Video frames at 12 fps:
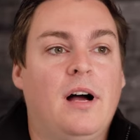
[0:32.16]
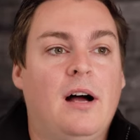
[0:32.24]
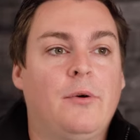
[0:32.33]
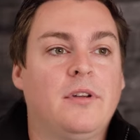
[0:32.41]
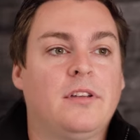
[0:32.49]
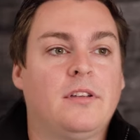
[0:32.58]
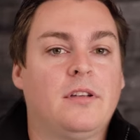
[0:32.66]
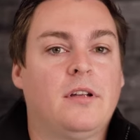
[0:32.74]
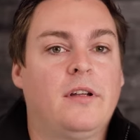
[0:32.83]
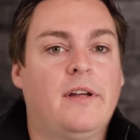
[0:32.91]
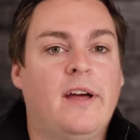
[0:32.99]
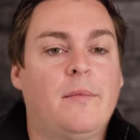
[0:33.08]
I was
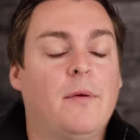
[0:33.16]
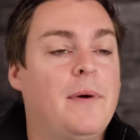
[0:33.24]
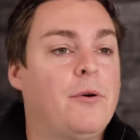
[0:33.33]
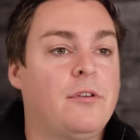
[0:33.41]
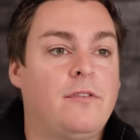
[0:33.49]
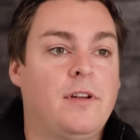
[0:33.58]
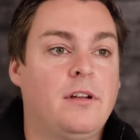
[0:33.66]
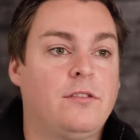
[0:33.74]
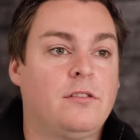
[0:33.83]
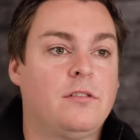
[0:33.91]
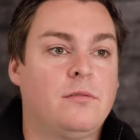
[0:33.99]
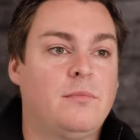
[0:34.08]
about to finish
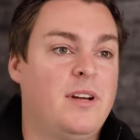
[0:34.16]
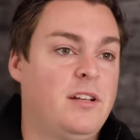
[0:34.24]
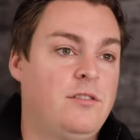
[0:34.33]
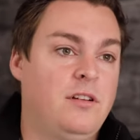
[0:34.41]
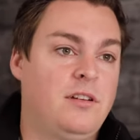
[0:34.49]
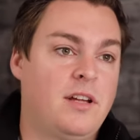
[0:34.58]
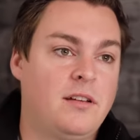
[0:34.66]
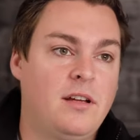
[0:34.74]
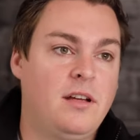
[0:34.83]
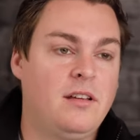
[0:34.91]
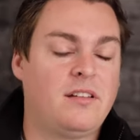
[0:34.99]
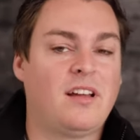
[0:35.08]
my
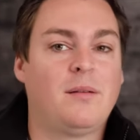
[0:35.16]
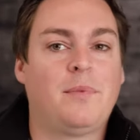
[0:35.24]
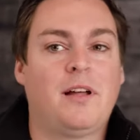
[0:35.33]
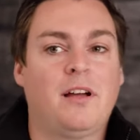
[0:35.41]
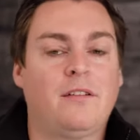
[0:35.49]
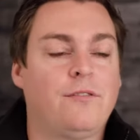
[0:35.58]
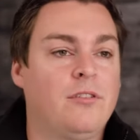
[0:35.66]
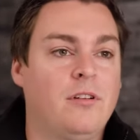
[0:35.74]
GCSEs. I applied for a